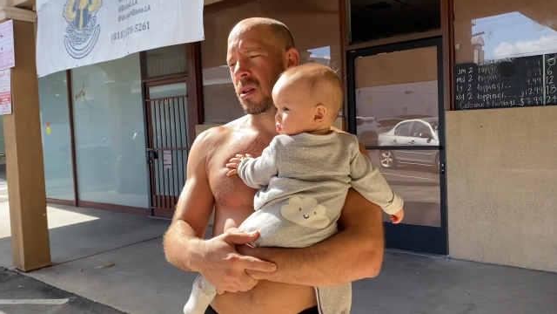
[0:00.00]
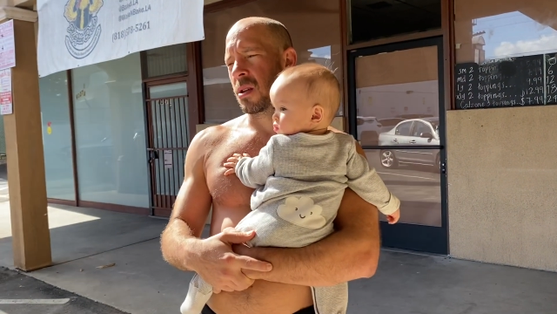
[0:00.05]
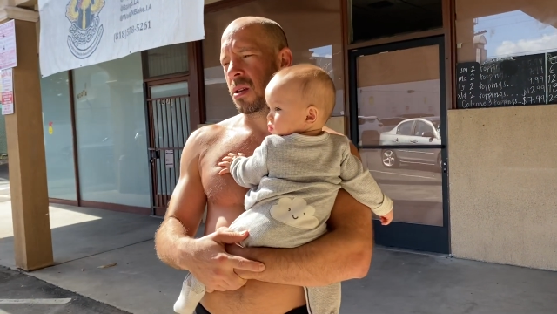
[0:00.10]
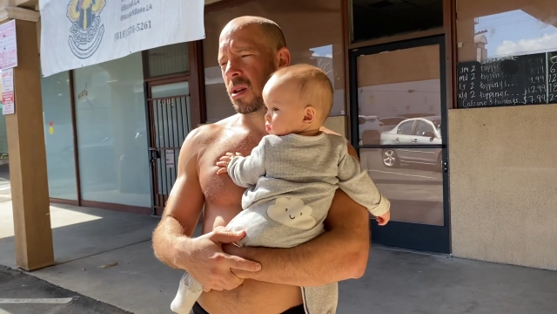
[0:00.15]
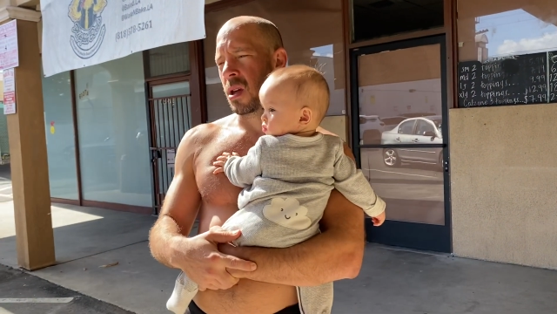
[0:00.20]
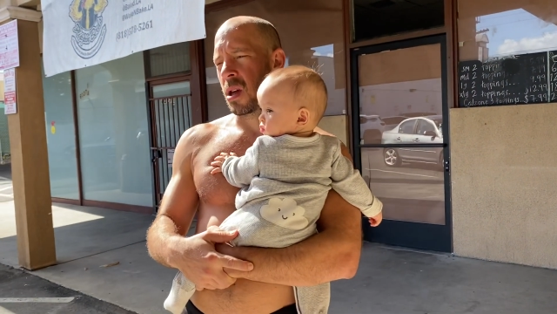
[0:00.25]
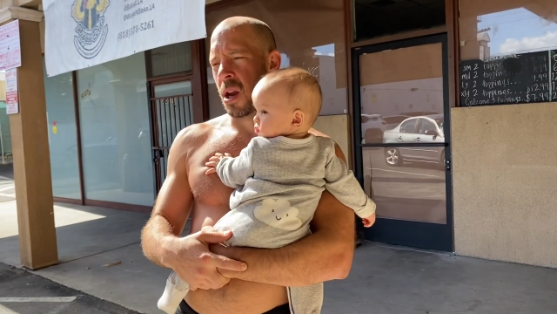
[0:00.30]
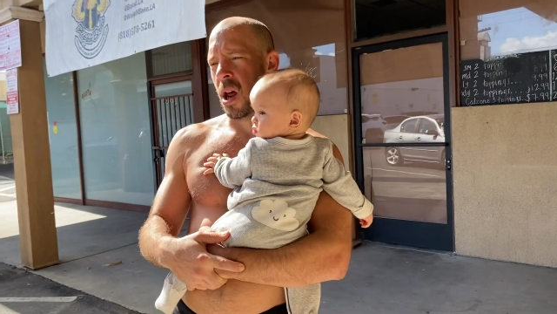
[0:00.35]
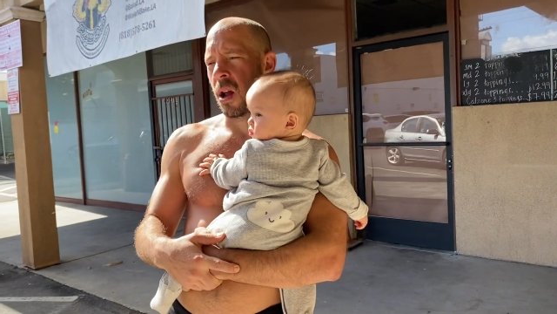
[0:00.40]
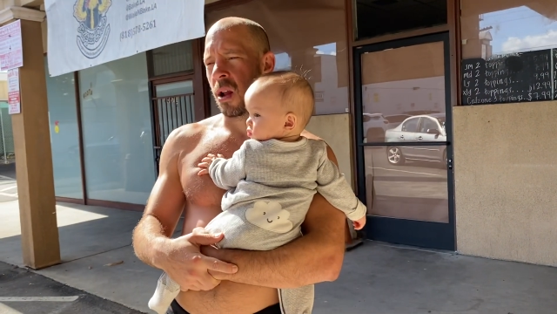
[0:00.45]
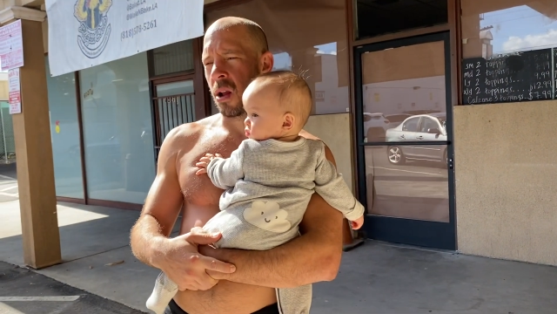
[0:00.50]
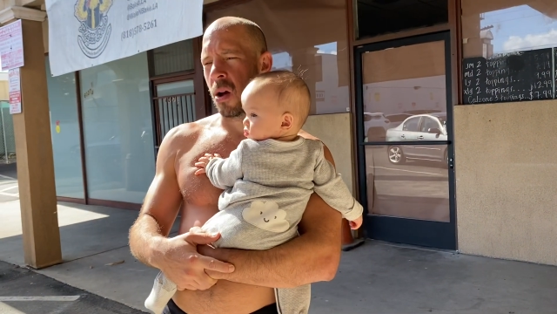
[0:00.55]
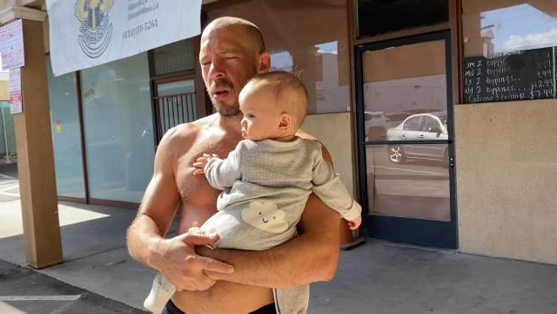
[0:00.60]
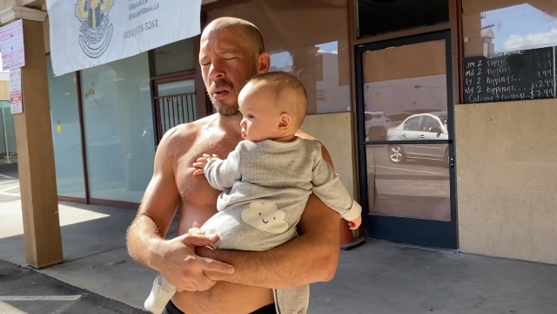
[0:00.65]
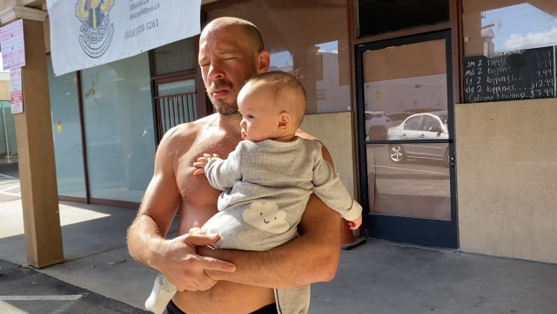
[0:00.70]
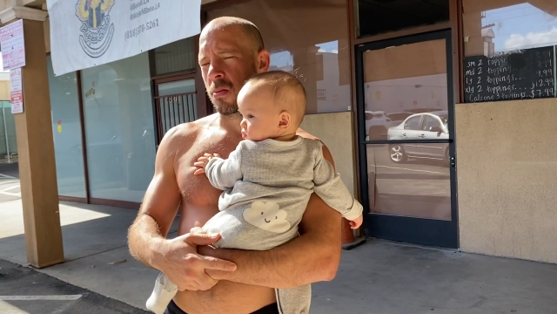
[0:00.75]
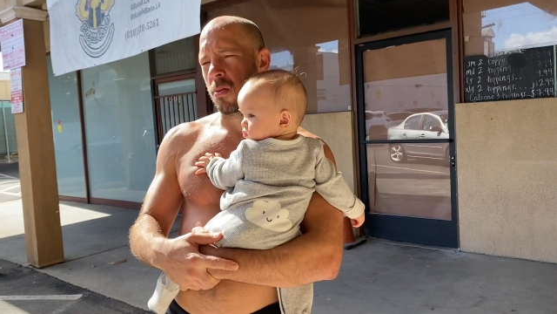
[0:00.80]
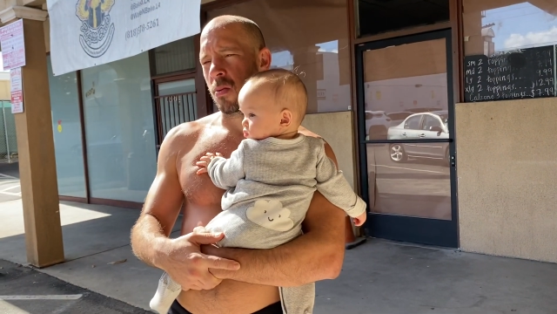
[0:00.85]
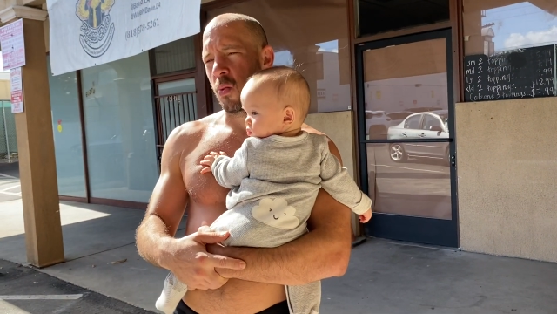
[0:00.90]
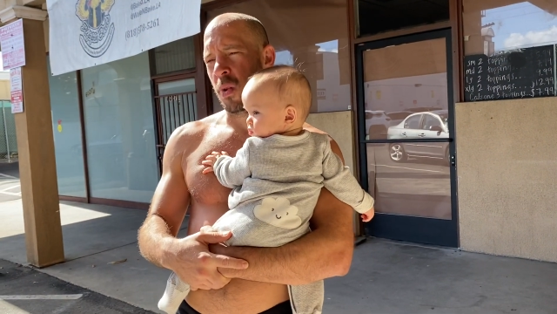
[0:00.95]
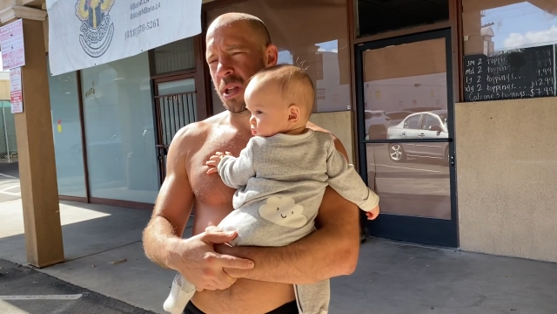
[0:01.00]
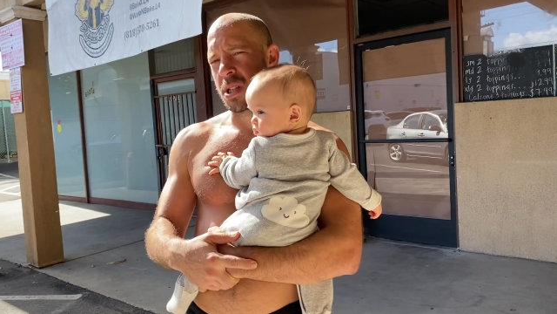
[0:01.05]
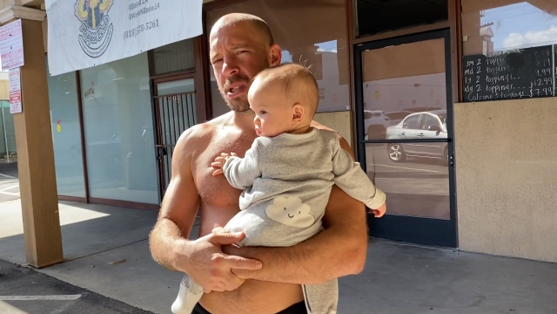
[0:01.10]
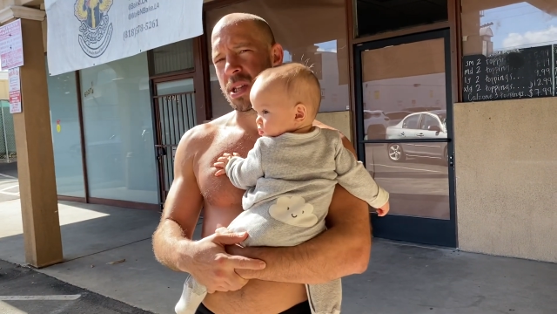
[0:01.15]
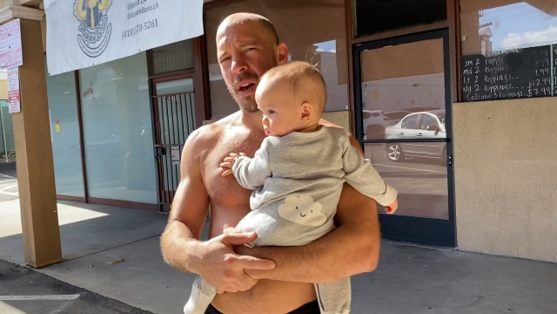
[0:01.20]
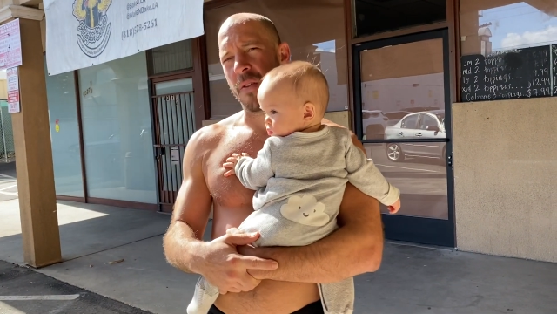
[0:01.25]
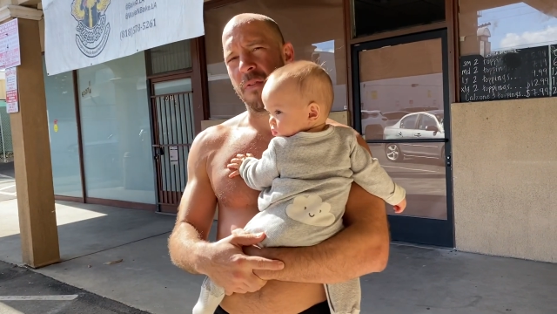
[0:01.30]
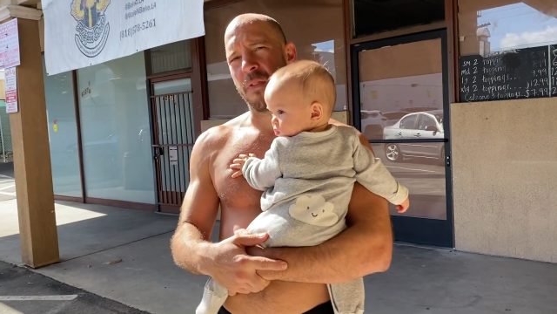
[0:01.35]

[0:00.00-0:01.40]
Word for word: Canelo wins that